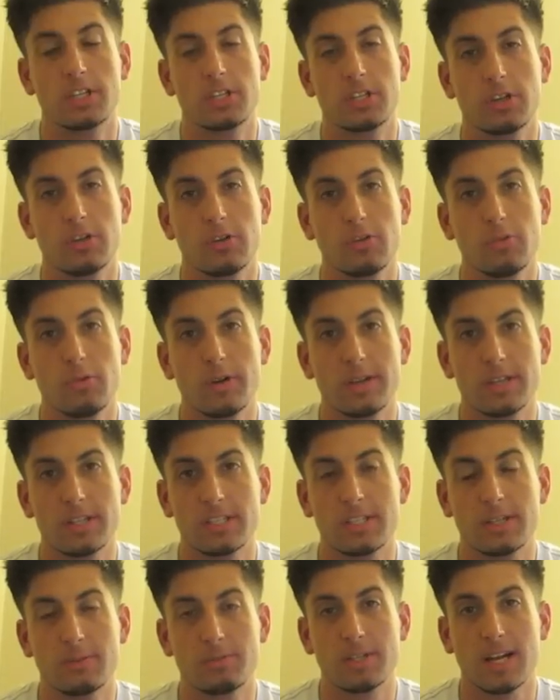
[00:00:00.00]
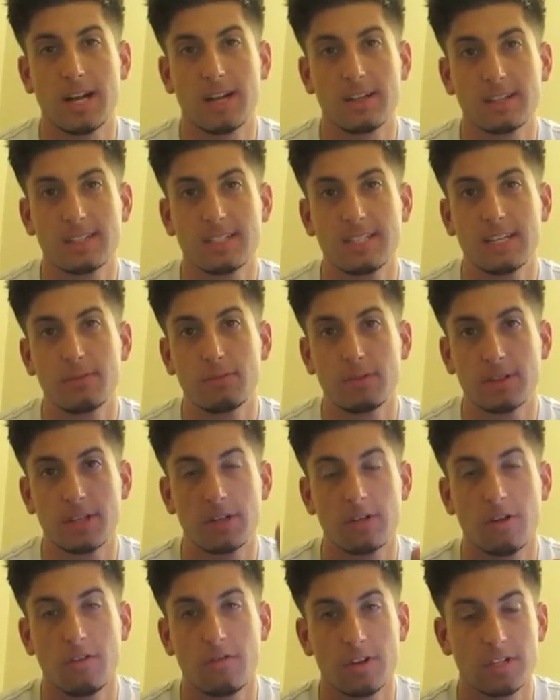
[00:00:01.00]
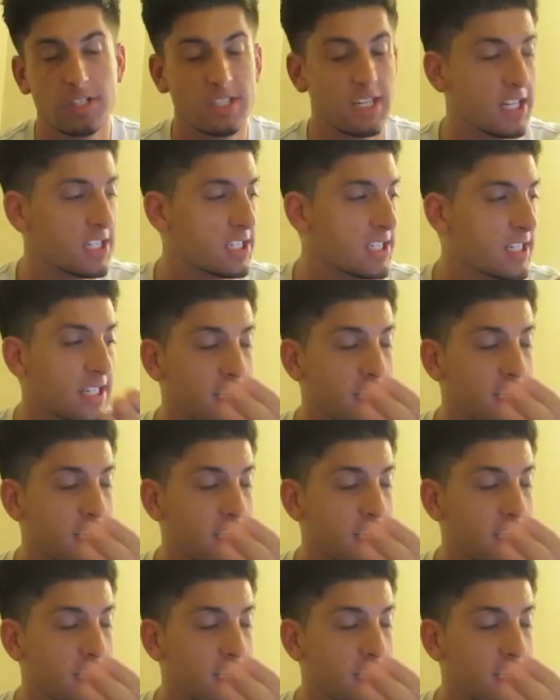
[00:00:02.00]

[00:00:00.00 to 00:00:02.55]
do what Chip Chocolate did with the Dope Fresh Nation